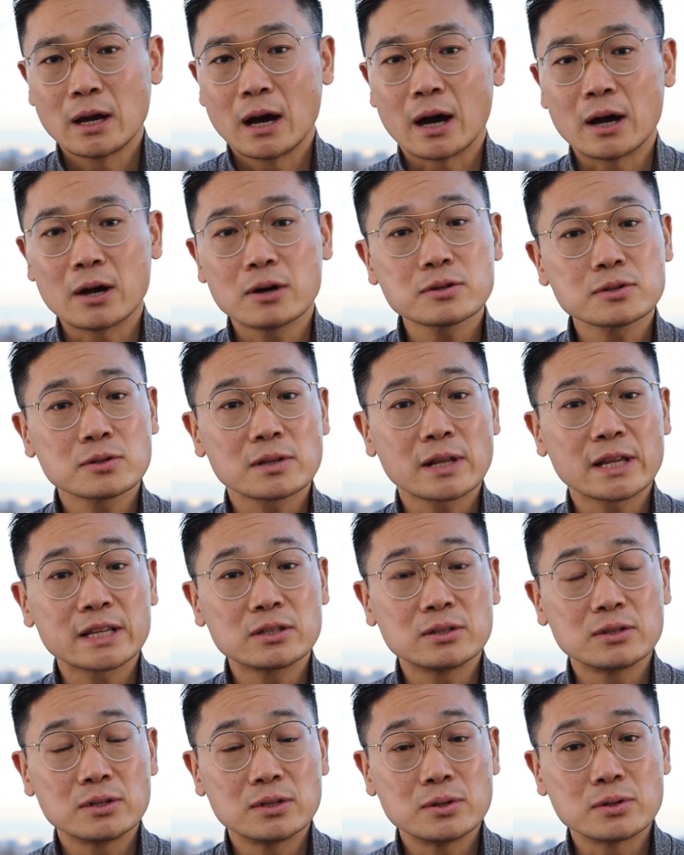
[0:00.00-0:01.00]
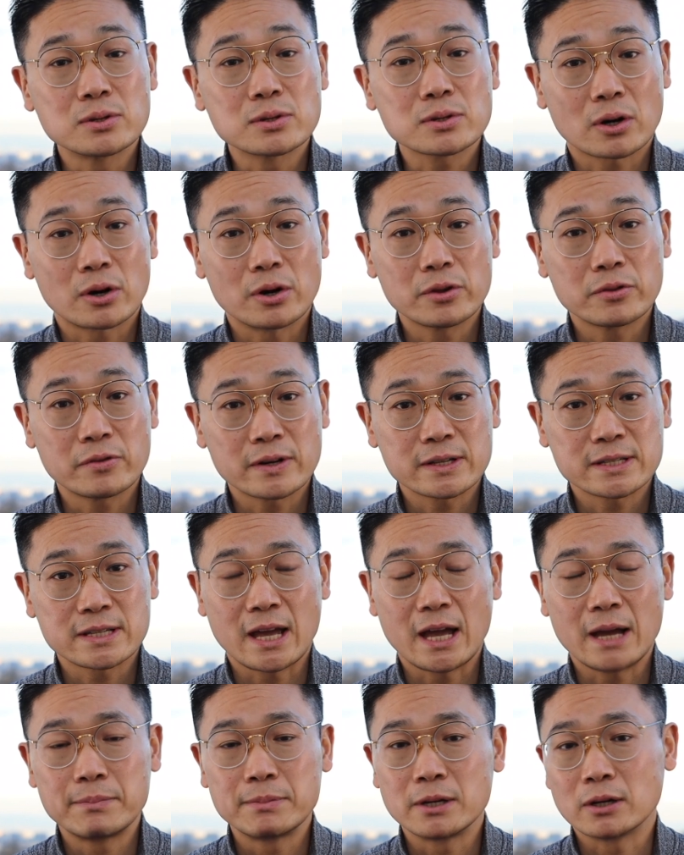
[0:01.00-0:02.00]
I also like to use Arthrex
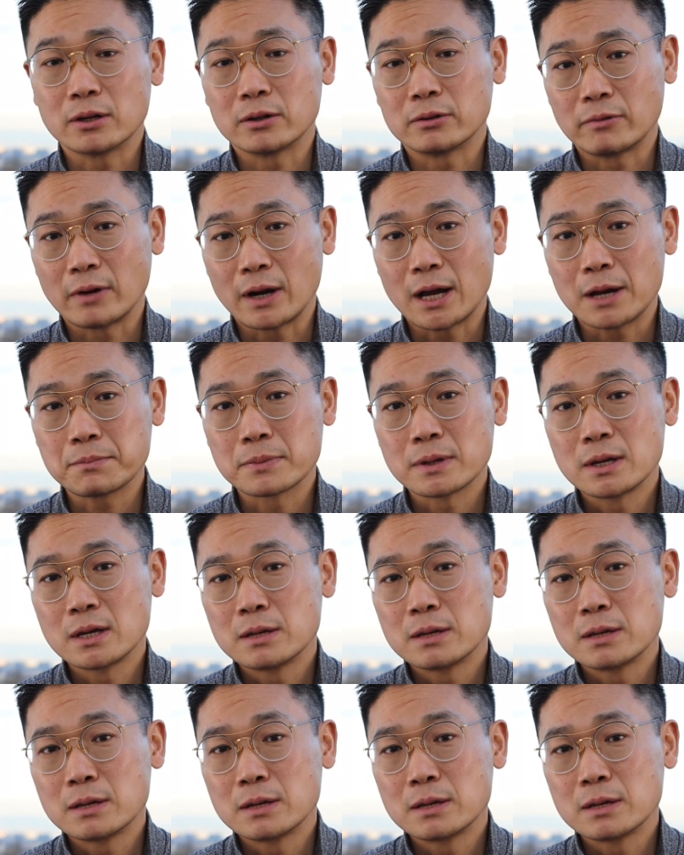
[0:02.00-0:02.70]
amnion wrap,